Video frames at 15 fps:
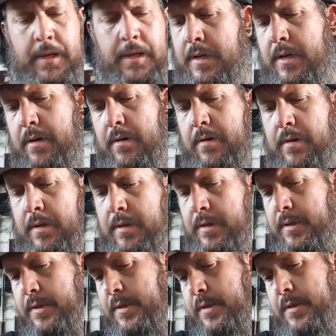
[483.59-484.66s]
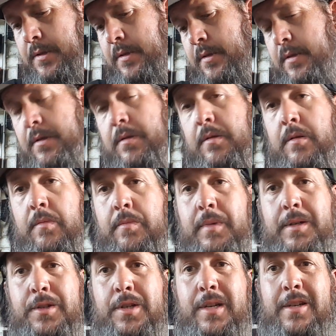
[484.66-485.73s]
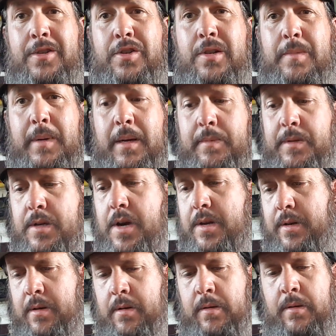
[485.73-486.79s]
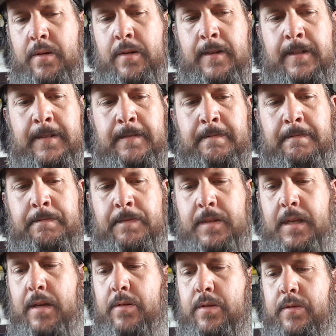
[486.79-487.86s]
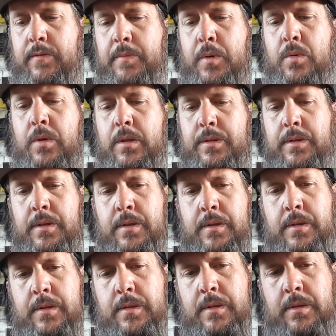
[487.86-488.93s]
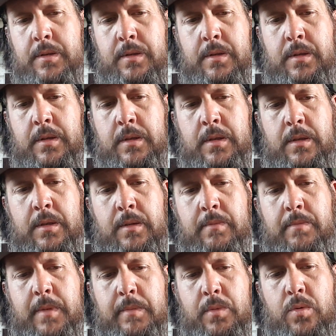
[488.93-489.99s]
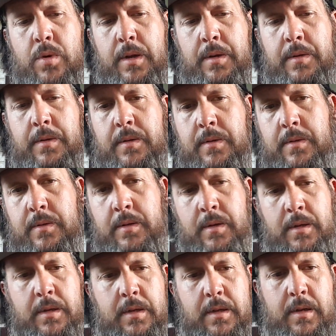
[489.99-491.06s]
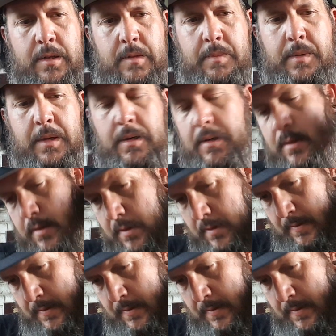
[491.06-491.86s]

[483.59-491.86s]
This here is by JSG Pipes, Jan, out of Poland. My boy. Jan's been